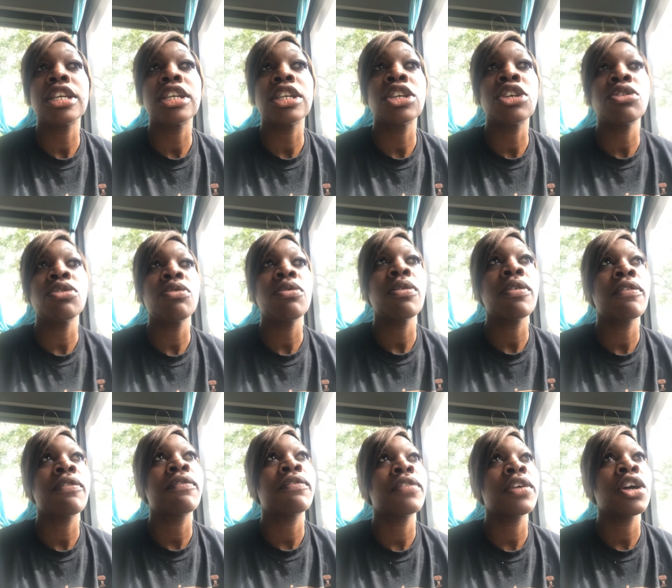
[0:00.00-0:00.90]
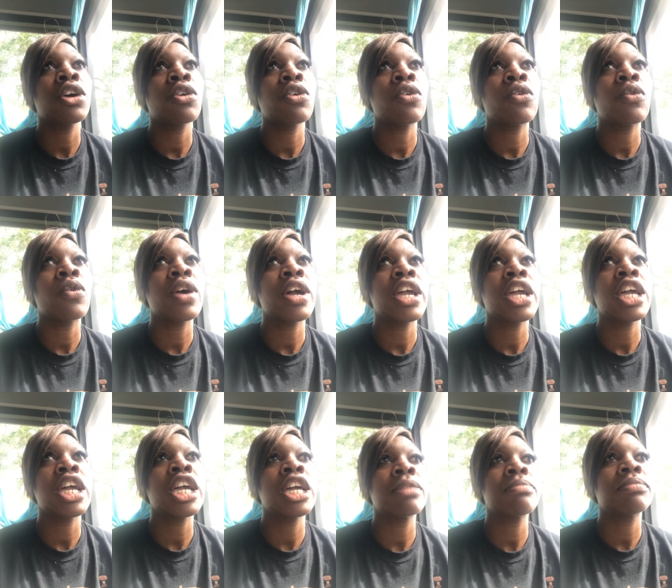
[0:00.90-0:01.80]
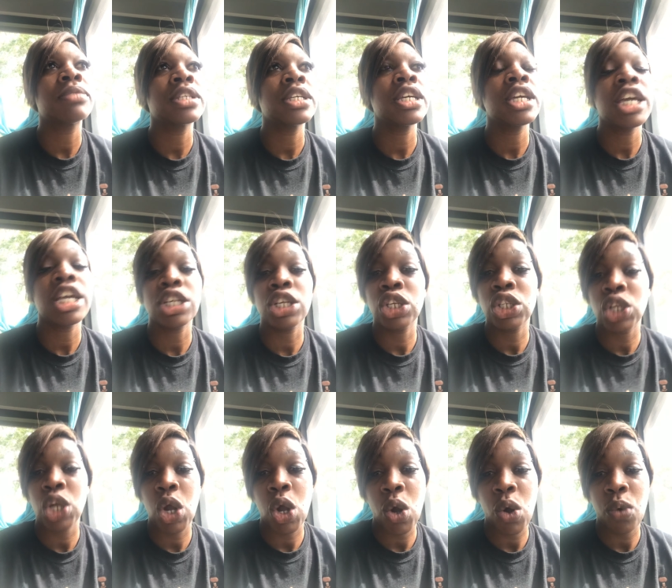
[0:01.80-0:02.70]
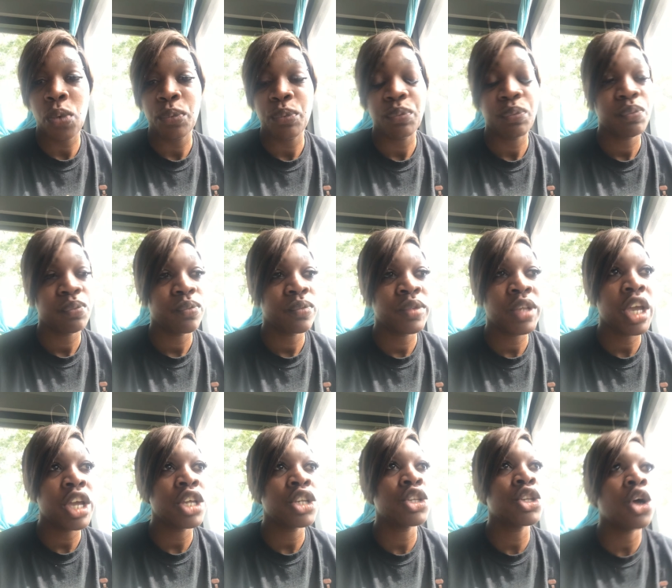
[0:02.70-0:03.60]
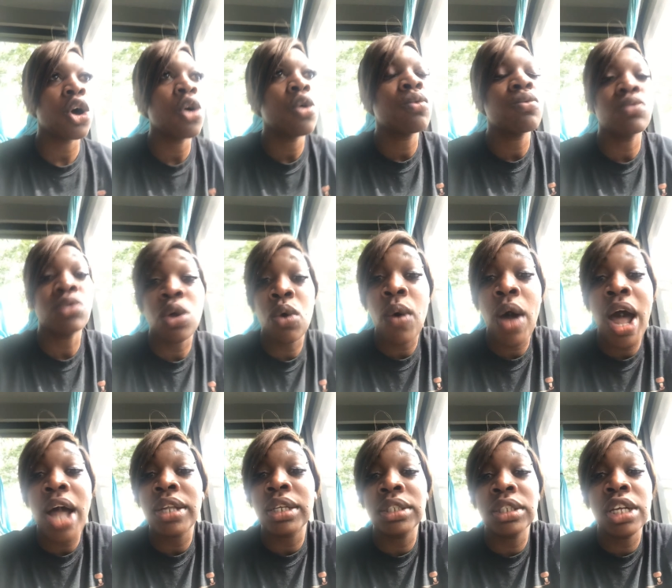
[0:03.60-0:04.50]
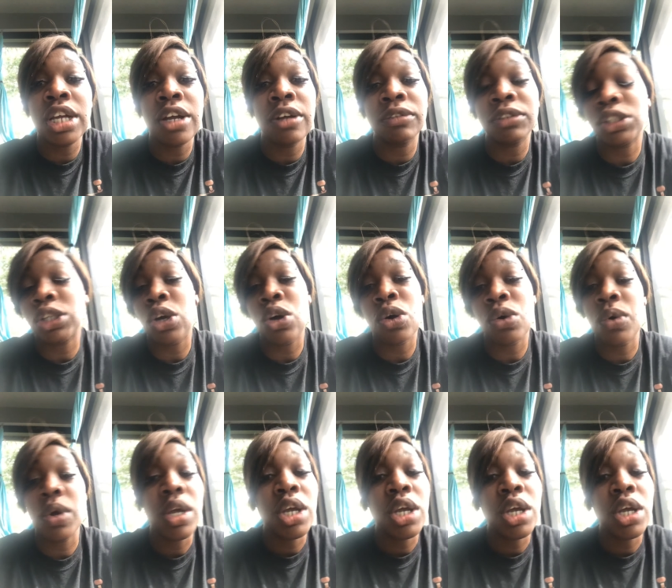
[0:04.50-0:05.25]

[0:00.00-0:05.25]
will feel empty and alone. They don't know how to love, so